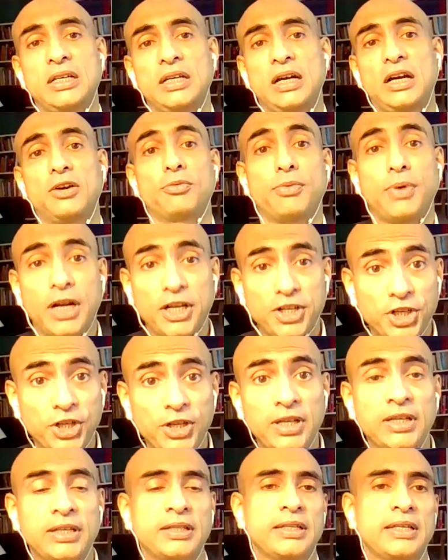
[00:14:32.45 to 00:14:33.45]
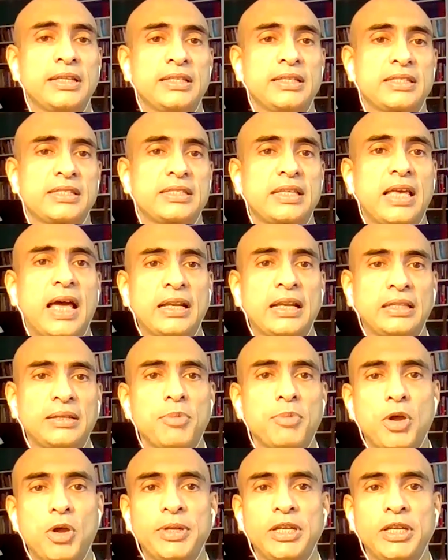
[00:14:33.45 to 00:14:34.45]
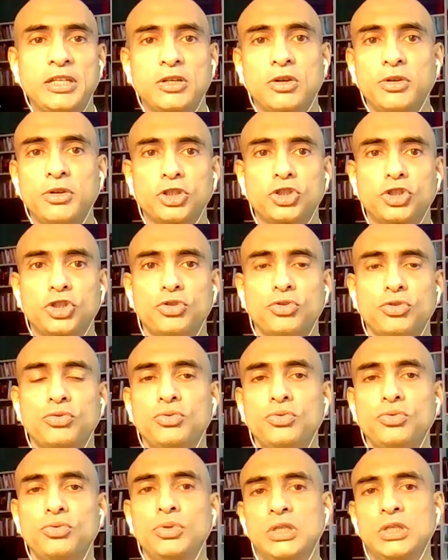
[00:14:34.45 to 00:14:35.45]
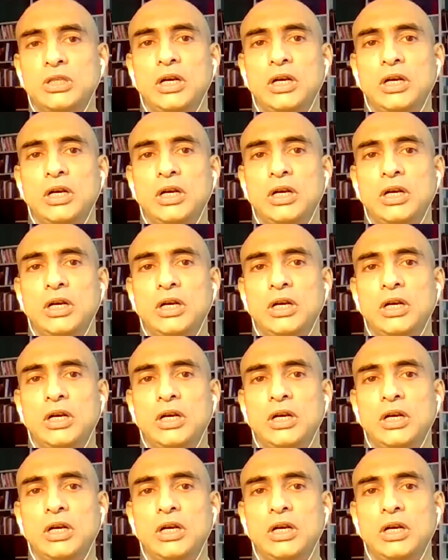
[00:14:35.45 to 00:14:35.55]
Uh, Russia is at the moment going through